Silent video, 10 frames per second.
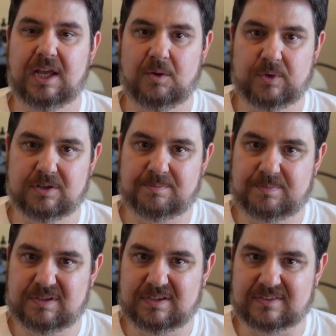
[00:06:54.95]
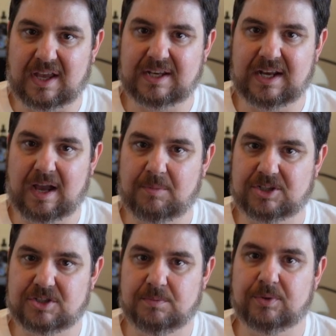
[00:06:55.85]
and when you're deciding how
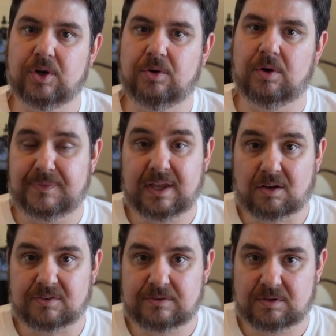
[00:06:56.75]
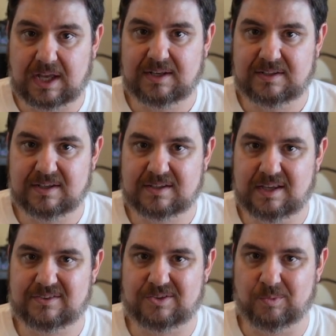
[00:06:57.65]
much to brew. That also kind of
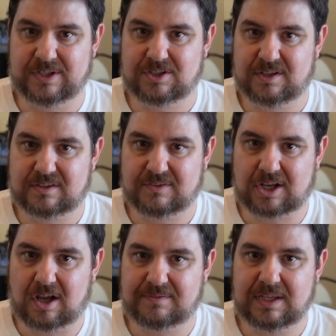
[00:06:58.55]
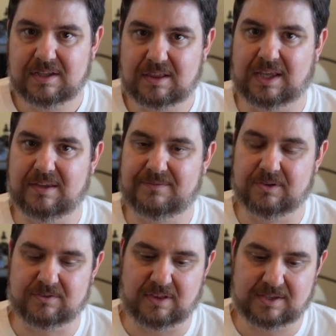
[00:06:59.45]
dictates the richness of a coffee. Like if
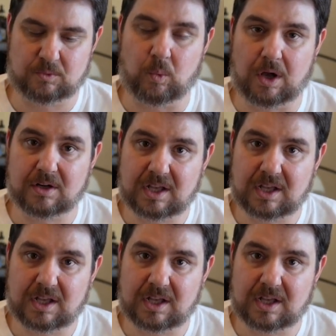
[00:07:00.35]
there's less water